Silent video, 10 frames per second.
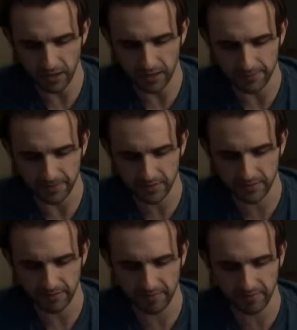up
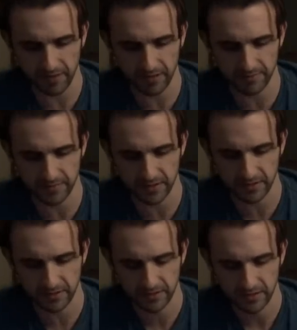some
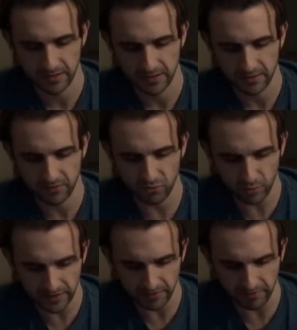
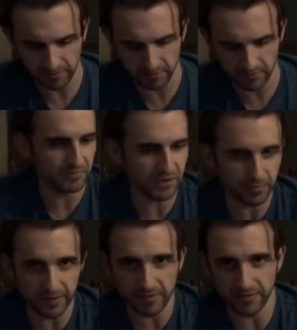tweets, little
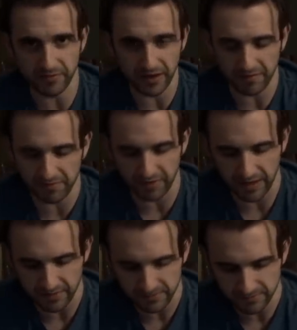bits of advice
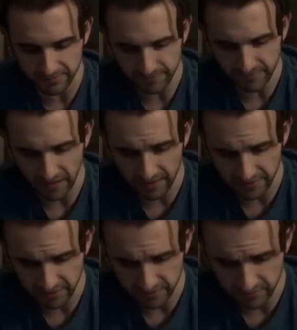that I
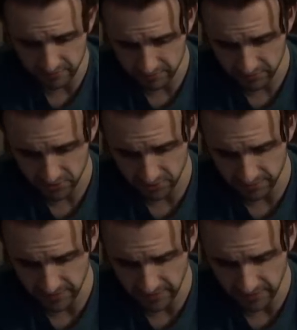think should
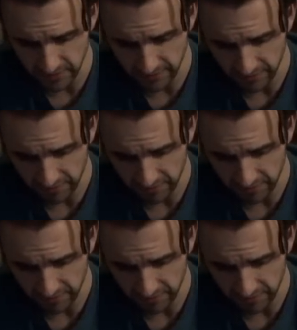be given.